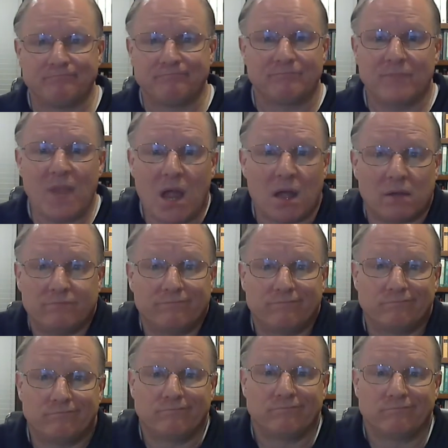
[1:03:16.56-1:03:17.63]
No,
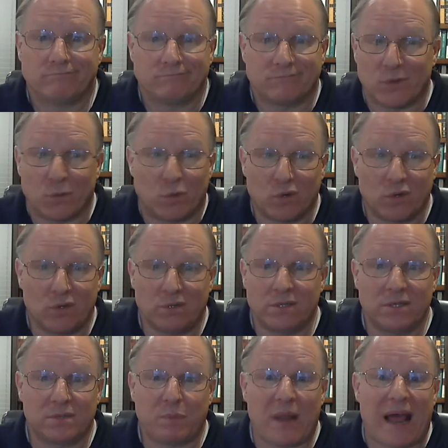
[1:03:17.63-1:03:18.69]
the world
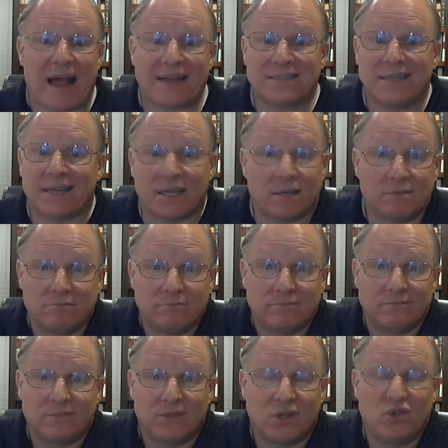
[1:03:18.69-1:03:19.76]
is plastic.
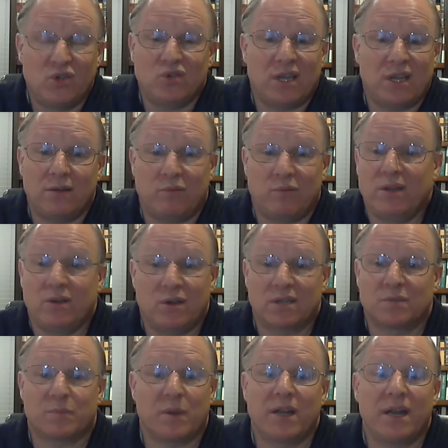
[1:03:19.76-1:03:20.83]
Could use it, we can
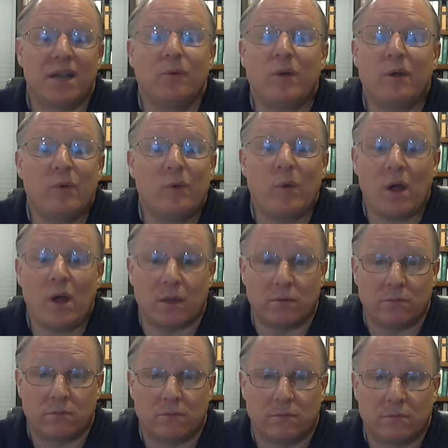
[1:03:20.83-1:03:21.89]
explain it any way we want,
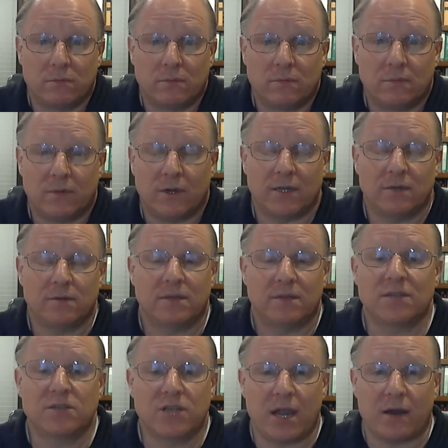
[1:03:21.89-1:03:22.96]
right?
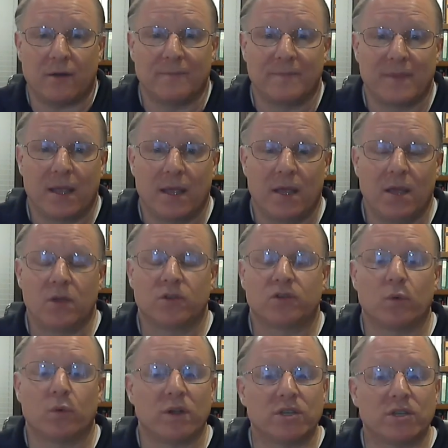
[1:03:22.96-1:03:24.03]
Doesn't care. So
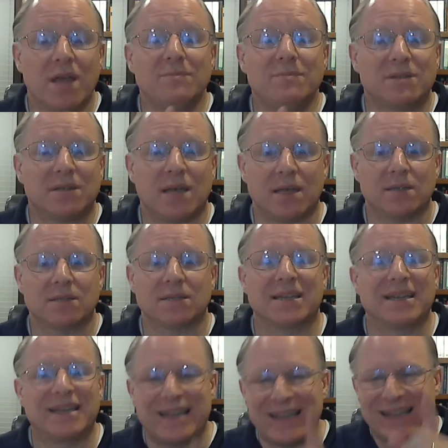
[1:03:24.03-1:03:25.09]
what James says
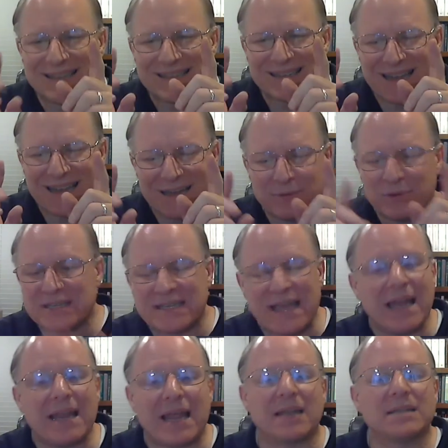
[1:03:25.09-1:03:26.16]
is, what he's
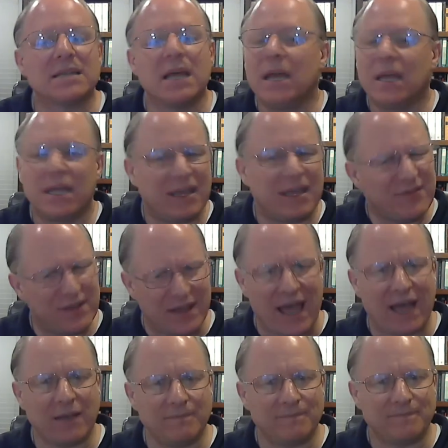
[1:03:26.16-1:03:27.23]
getting at is, given
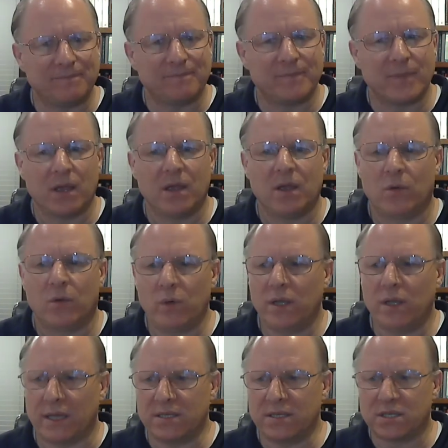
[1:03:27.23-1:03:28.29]
that, well,
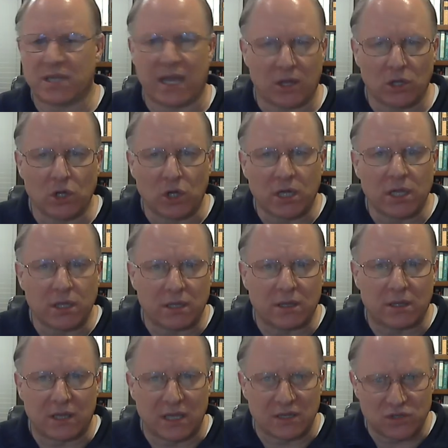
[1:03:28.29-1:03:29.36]
let's take a look at
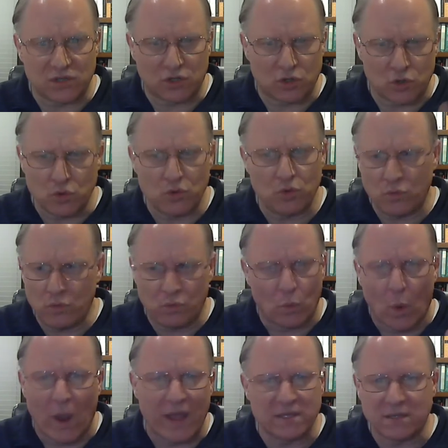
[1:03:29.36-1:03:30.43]
these two
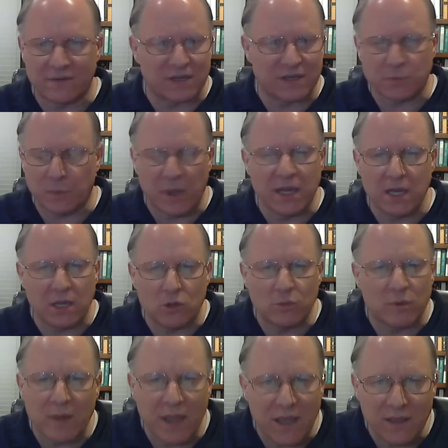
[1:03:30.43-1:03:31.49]
ways of explaining human
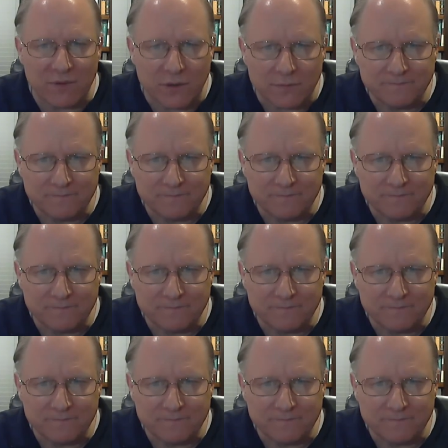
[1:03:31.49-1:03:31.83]
behavior.